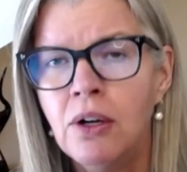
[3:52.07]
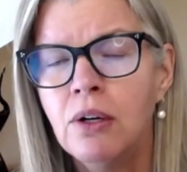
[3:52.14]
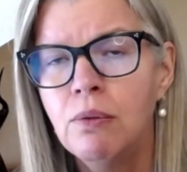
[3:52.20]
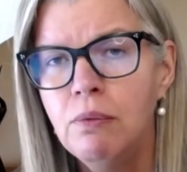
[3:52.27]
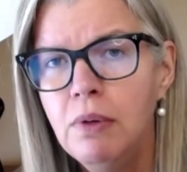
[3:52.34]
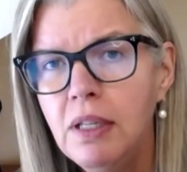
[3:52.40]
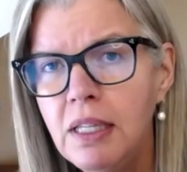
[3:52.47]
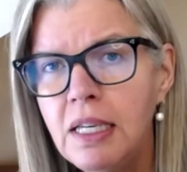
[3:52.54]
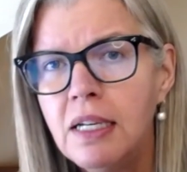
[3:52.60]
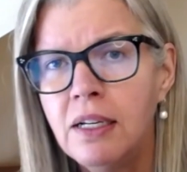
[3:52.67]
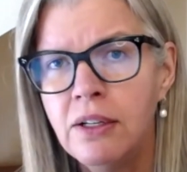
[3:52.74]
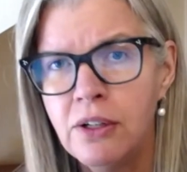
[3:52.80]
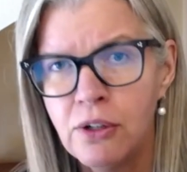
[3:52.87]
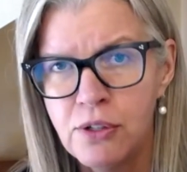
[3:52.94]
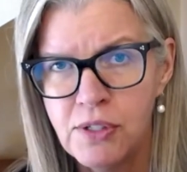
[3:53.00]
really
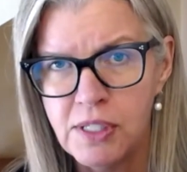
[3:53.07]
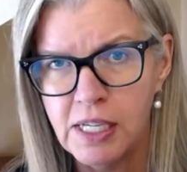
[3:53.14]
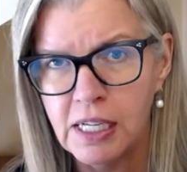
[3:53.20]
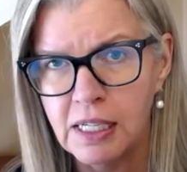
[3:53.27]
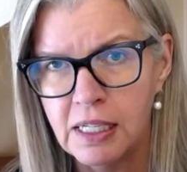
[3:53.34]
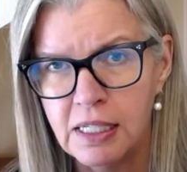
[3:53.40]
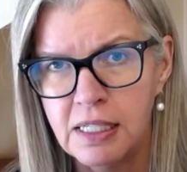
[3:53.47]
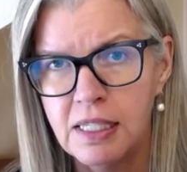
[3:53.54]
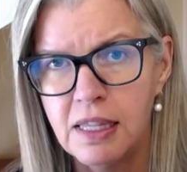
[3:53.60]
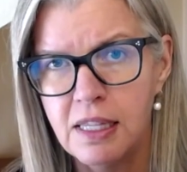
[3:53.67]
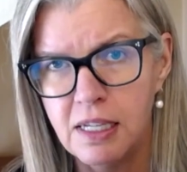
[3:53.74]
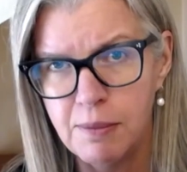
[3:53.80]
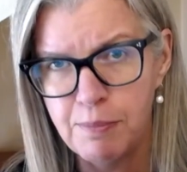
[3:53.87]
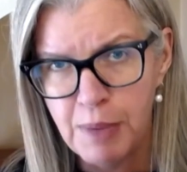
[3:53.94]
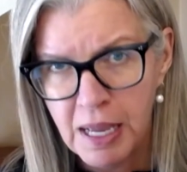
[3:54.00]
understand the
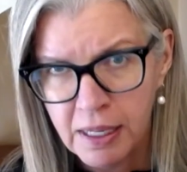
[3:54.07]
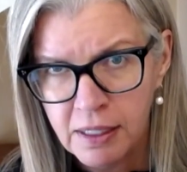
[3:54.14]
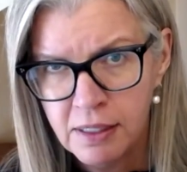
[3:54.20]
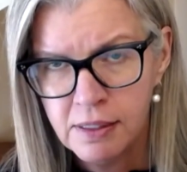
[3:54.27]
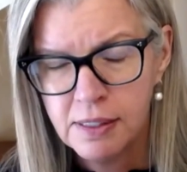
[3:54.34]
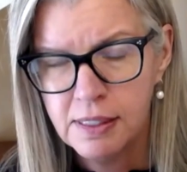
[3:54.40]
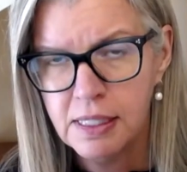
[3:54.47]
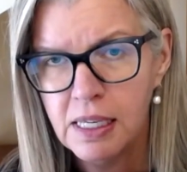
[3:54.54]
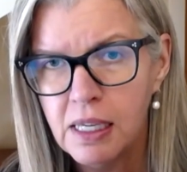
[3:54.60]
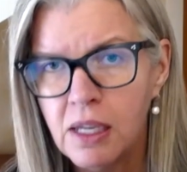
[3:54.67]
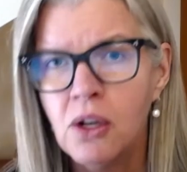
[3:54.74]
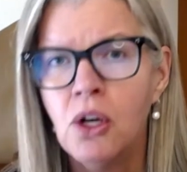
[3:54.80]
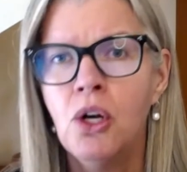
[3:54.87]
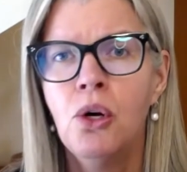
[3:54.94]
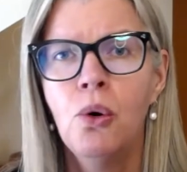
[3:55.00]

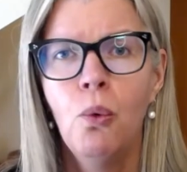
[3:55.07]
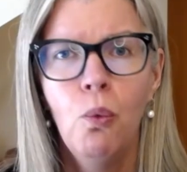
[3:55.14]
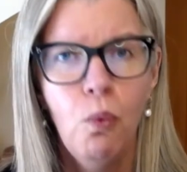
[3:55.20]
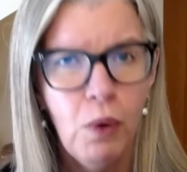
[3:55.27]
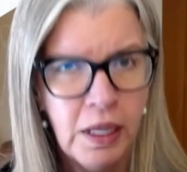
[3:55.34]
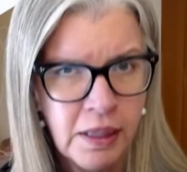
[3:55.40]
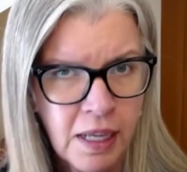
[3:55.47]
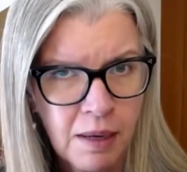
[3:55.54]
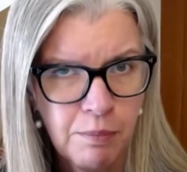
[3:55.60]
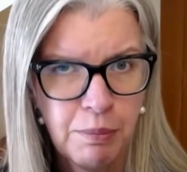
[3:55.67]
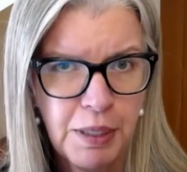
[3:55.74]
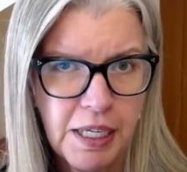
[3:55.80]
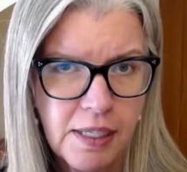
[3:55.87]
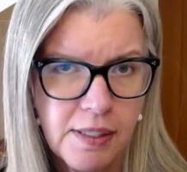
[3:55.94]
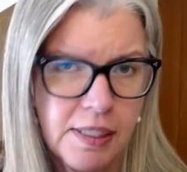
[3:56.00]
dependency, when that
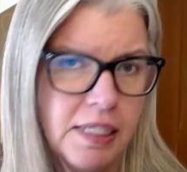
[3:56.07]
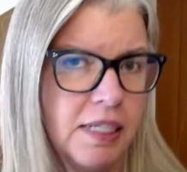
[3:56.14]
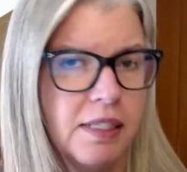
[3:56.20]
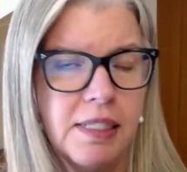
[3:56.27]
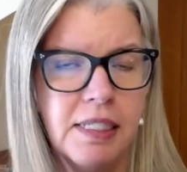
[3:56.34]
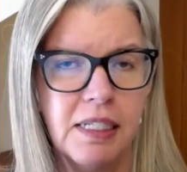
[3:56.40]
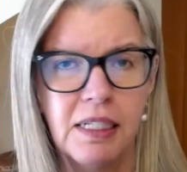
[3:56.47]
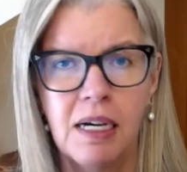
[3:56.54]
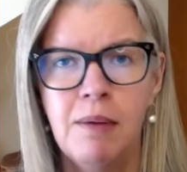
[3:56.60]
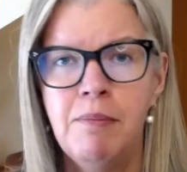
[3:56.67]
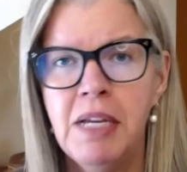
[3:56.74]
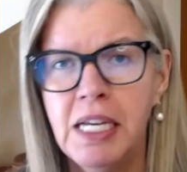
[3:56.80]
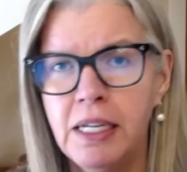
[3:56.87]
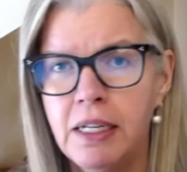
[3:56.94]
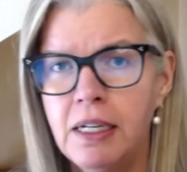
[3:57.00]
piece needs to come
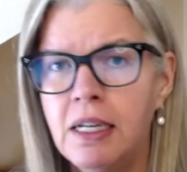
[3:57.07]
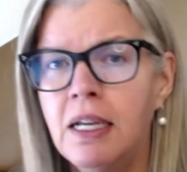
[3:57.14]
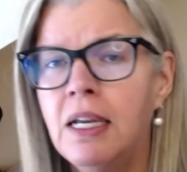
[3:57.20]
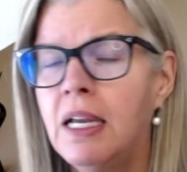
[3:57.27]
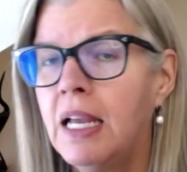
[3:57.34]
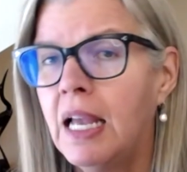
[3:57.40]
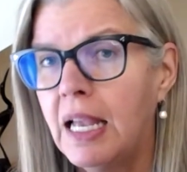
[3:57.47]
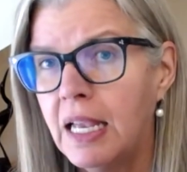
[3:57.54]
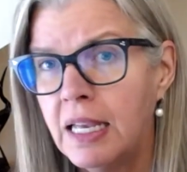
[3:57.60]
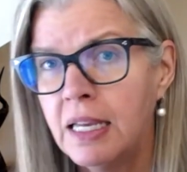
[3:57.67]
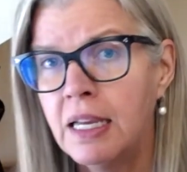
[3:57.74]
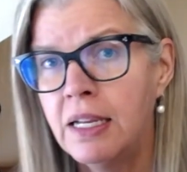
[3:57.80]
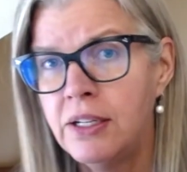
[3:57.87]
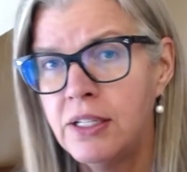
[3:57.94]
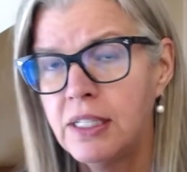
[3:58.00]
in,
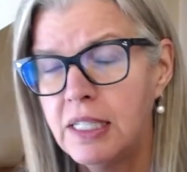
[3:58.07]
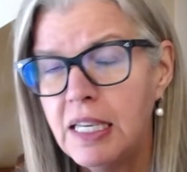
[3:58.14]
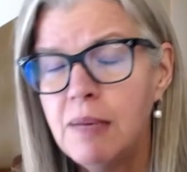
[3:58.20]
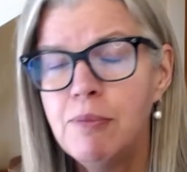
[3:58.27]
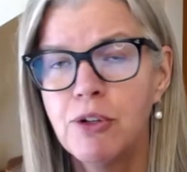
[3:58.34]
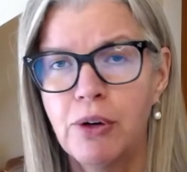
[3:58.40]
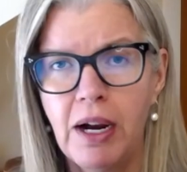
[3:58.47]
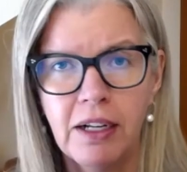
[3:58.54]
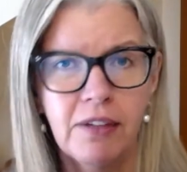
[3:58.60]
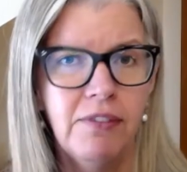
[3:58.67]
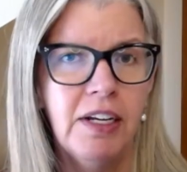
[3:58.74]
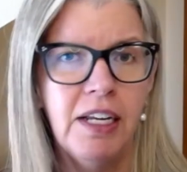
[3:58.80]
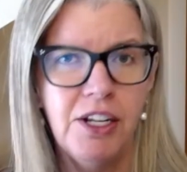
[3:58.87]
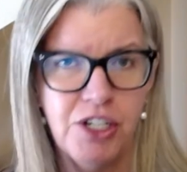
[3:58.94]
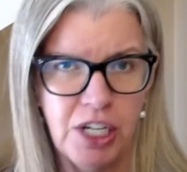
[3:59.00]
and keep track of
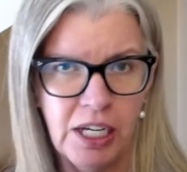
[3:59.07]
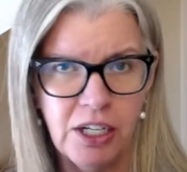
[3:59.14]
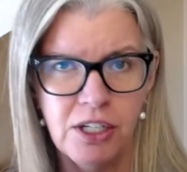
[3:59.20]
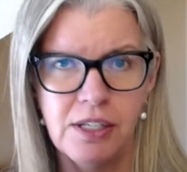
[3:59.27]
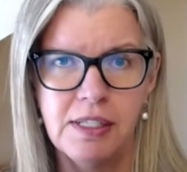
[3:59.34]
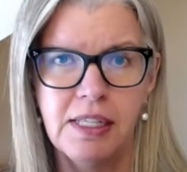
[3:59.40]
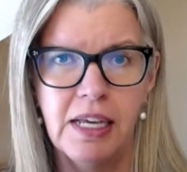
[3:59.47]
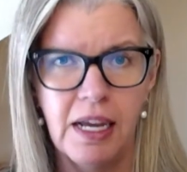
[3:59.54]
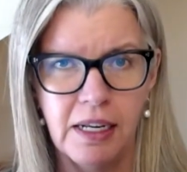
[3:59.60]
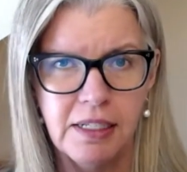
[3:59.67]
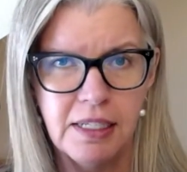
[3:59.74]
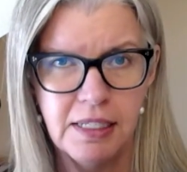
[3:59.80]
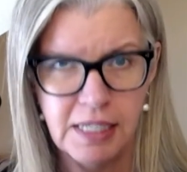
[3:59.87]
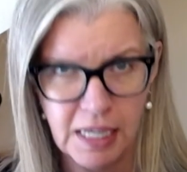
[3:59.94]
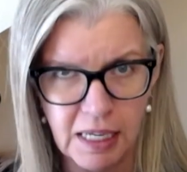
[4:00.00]
any changes
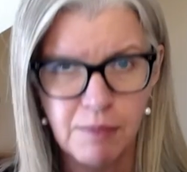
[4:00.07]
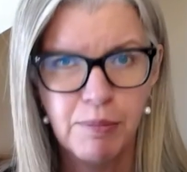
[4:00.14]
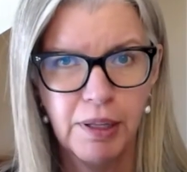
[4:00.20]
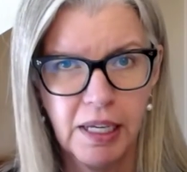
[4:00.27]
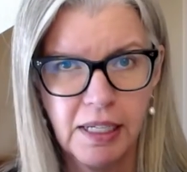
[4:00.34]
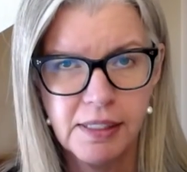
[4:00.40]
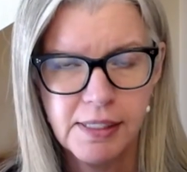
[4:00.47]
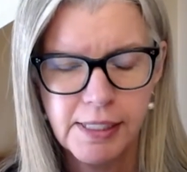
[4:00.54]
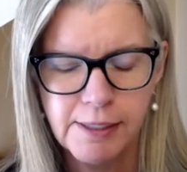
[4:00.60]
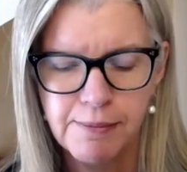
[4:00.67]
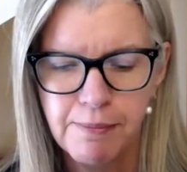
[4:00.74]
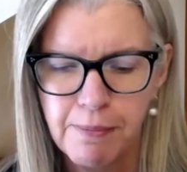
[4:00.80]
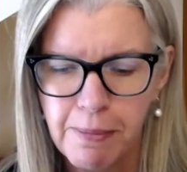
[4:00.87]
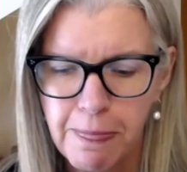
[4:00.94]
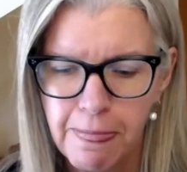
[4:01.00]
that take place.
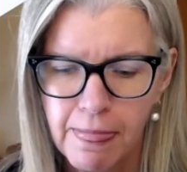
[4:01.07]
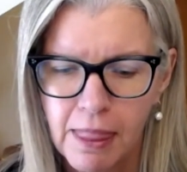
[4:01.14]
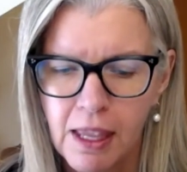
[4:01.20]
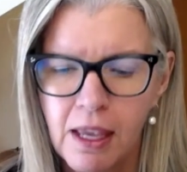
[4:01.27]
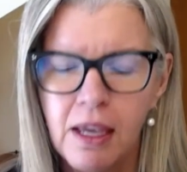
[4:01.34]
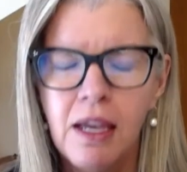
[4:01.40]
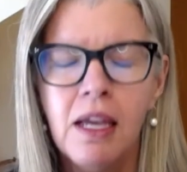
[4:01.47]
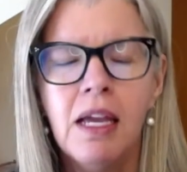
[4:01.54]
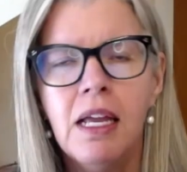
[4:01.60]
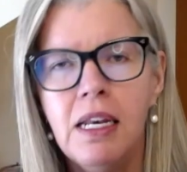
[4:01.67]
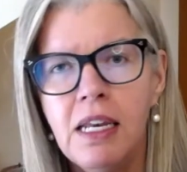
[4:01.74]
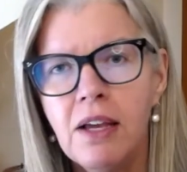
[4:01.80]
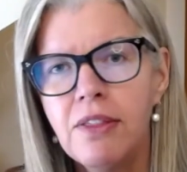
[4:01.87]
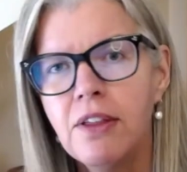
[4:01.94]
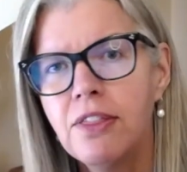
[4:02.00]

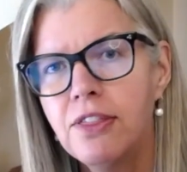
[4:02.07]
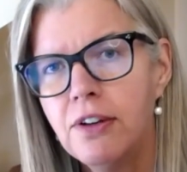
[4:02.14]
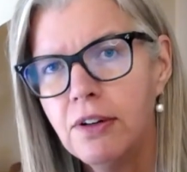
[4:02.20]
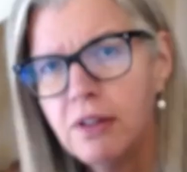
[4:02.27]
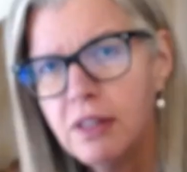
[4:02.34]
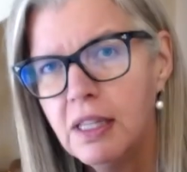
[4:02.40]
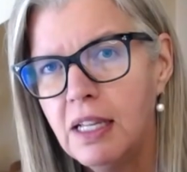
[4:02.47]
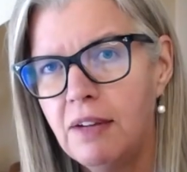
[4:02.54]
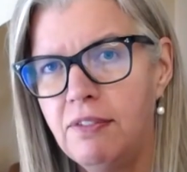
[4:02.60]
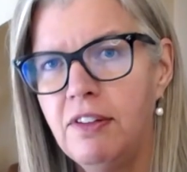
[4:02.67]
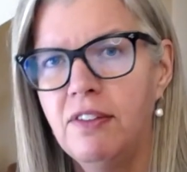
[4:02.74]
Now, the third level of